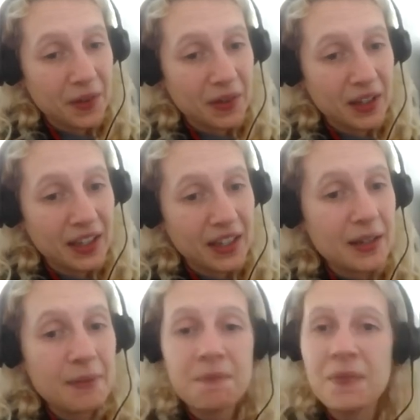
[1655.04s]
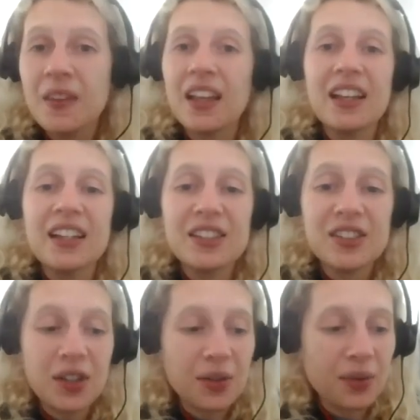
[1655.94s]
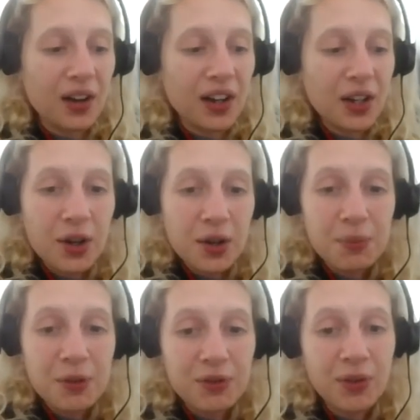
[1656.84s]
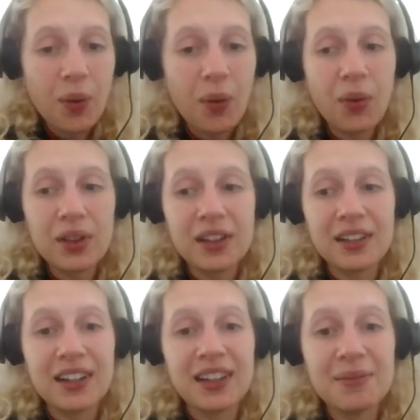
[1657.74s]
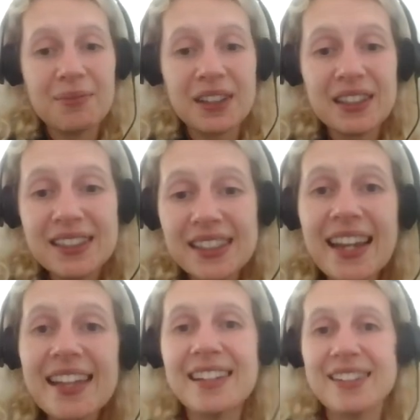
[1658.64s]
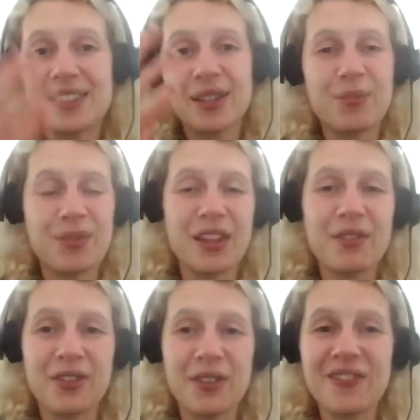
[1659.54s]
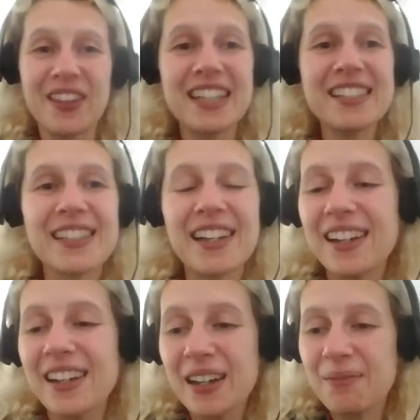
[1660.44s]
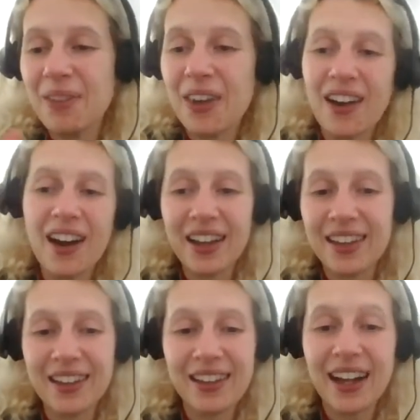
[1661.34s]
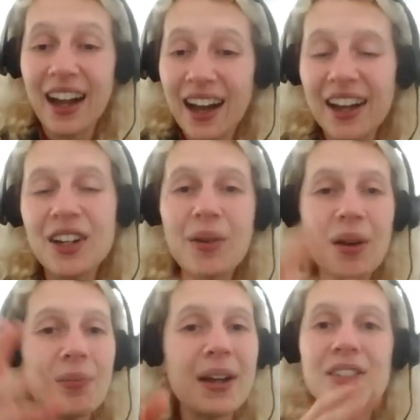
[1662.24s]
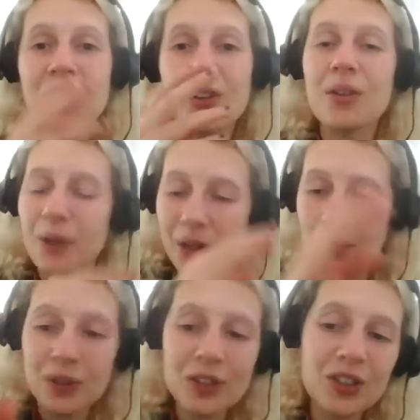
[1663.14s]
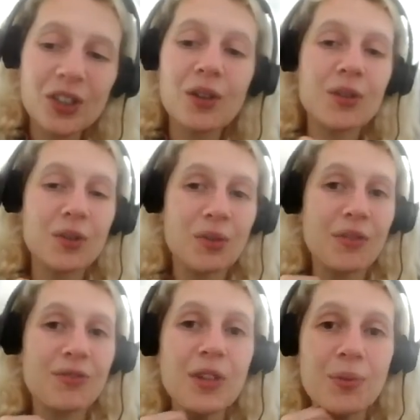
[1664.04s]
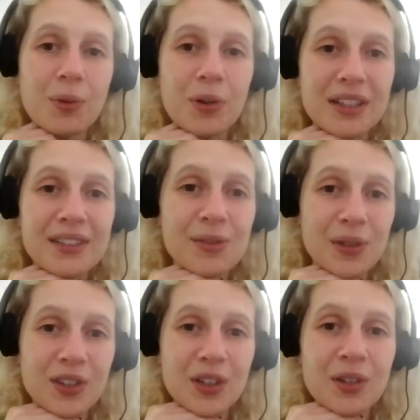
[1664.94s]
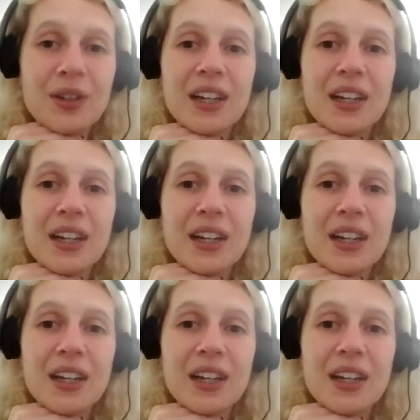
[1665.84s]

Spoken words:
Okay, so I hope you've all taken something from this. I know I went on, but I wanted to go through a few points with you.